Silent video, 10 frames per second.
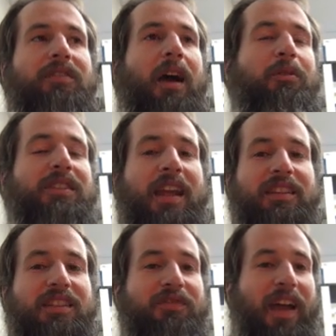I would take
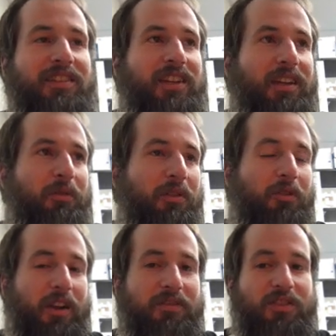this fact-checking with a
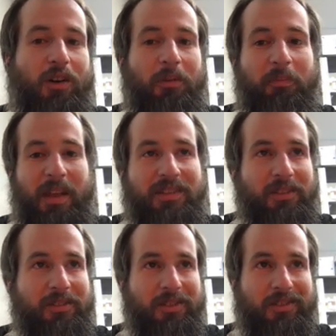grain of salt.
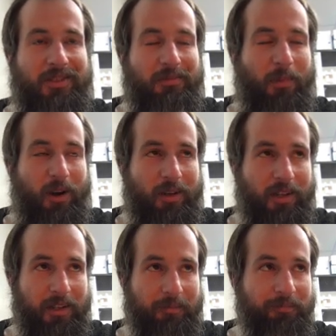Basically, just it's
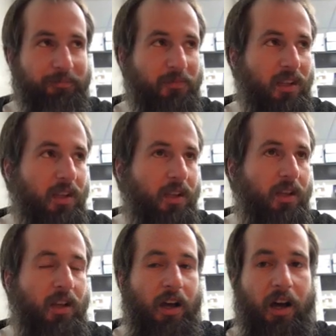marketing.
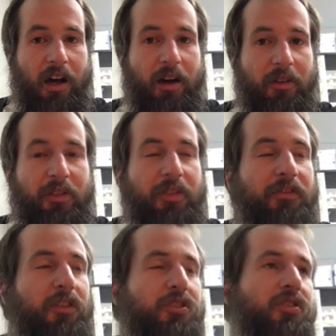The
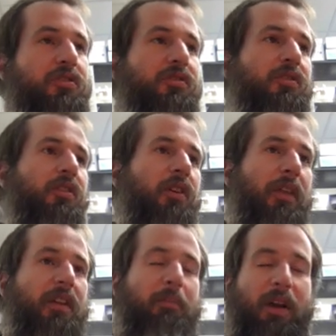first, I
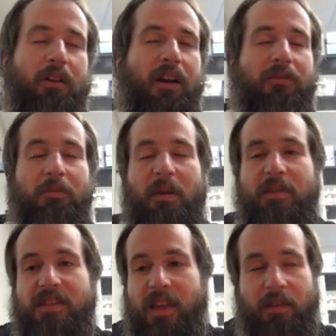think, paragraph, or maybe
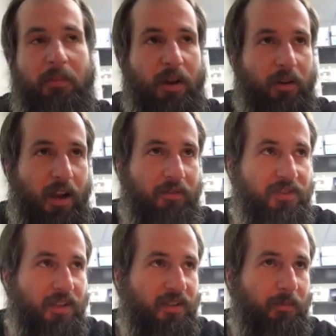the second paragraph,
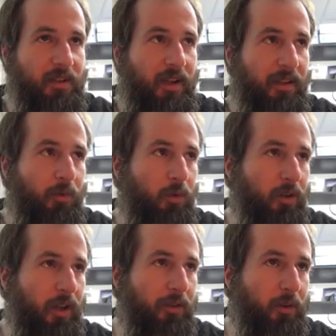says something like, the
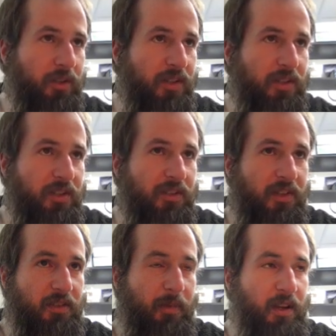World Health Organization has
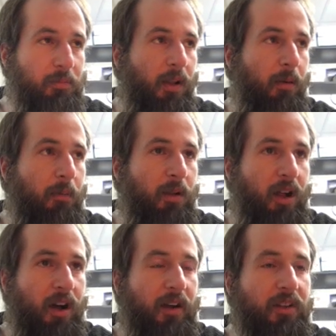estimated blah, blah,
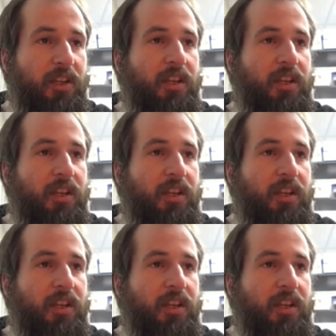blah.